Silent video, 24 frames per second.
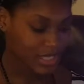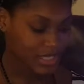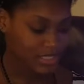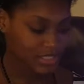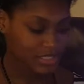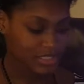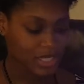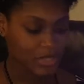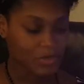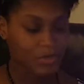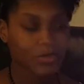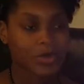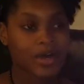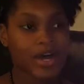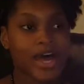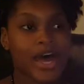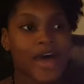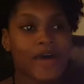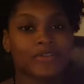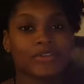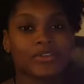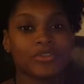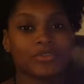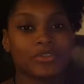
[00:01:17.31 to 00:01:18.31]
Some will
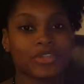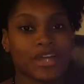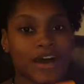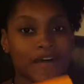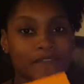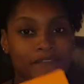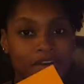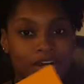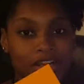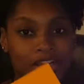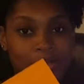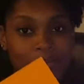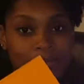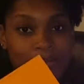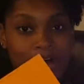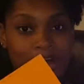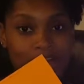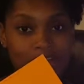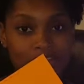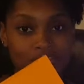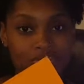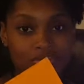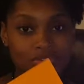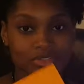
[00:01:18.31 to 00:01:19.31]
have do not follow
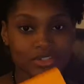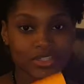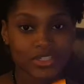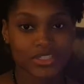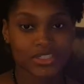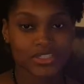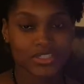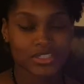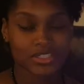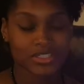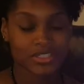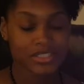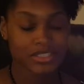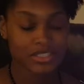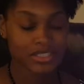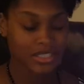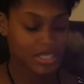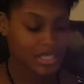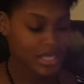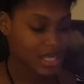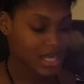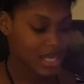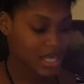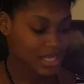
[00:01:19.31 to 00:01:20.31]
my instructions.
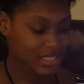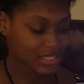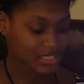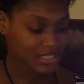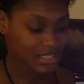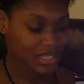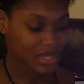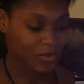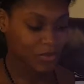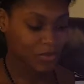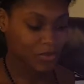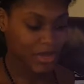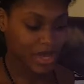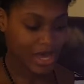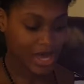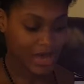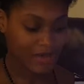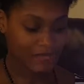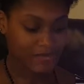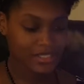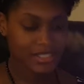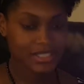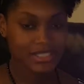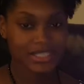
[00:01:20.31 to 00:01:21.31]
Some will
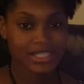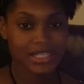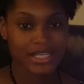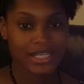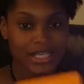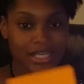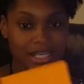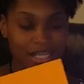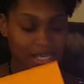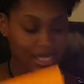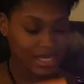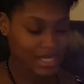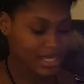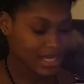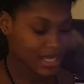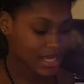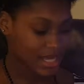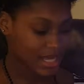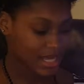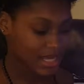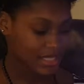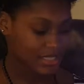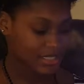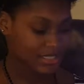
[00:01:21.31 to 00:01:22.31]
have a C,
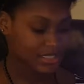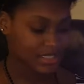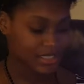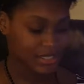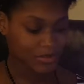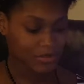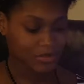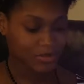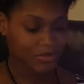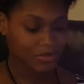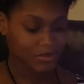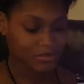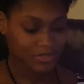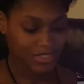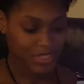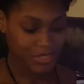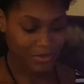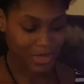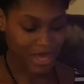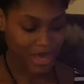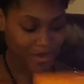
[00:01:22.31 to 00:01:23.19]
and some will